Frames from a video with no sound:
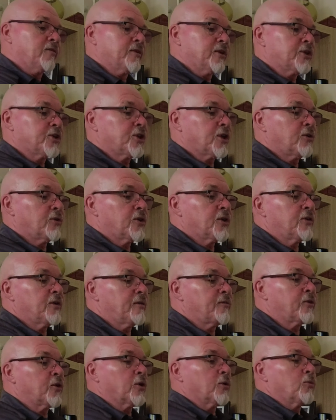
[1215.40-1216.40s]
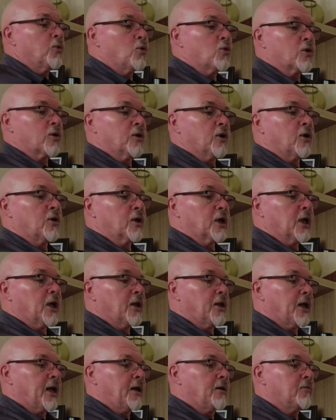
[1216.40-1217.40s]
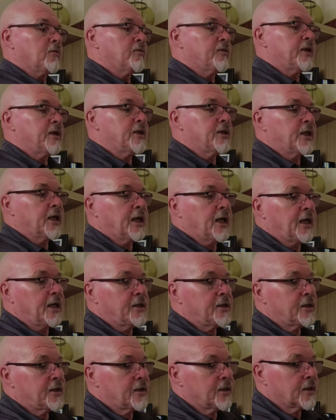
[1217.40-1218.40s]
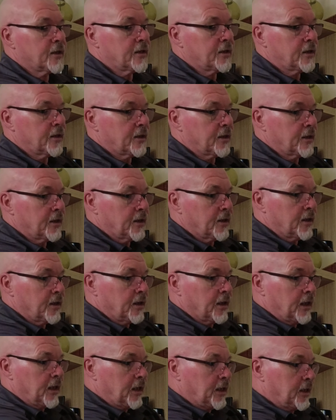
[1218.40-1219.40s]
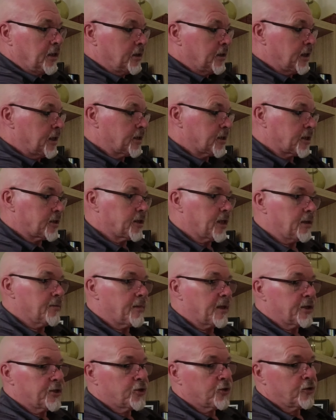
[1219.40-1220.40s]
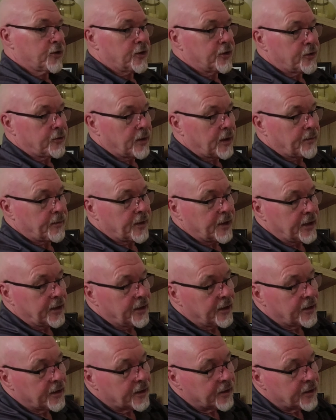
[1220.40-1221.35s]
over your shoulder. You haven't got to walk along like that with it in your hand. As I said, make sure you do up the